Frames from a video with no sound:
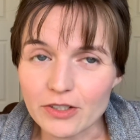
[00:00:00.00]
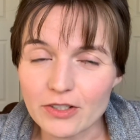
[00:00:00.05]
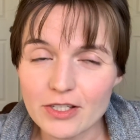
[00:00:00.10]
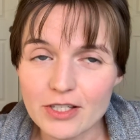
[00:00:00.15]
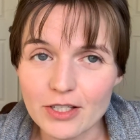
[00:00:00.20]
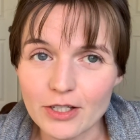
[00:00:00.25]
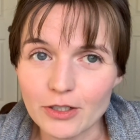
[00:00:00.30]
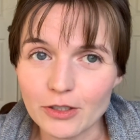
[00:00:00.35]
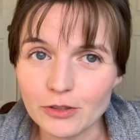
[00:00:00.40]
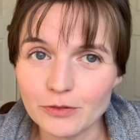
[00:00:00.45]

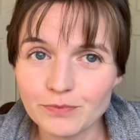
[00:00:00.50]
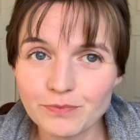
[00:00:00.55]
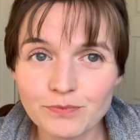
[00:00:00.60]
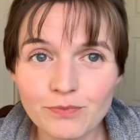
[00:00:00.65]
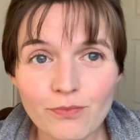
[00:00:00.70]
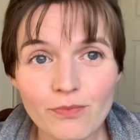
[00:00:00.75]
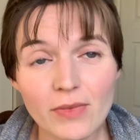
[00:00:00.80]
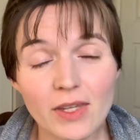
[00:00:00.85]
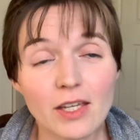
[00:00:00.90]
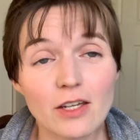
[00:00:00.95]
So
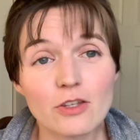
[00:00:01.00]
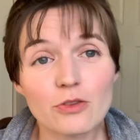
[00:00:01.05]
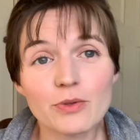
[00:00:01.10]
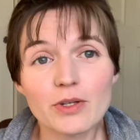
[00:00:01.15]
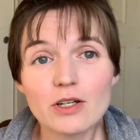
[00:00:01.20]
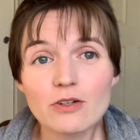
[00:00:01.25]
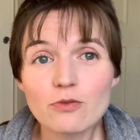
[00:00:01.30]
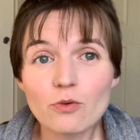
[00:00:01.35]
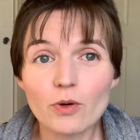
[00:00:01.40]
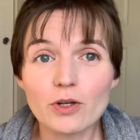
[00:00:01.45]
3
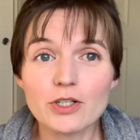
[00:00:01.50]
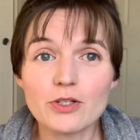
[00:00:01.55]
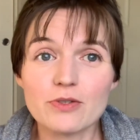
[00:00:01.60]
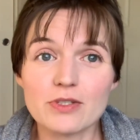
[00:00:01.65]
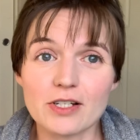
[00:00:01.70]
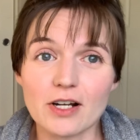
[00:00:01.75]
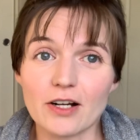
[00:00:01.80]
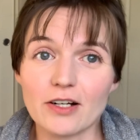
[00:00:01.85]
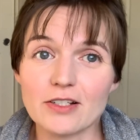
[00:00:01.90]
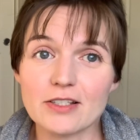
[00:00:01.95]
or 4 new
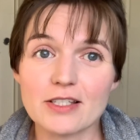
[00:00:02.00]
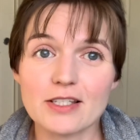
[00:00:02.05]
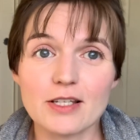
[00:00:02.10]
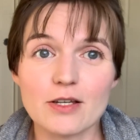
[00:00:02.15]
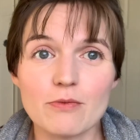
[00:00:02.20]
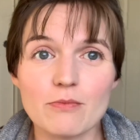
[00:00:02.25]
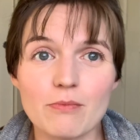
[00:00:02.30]
starts,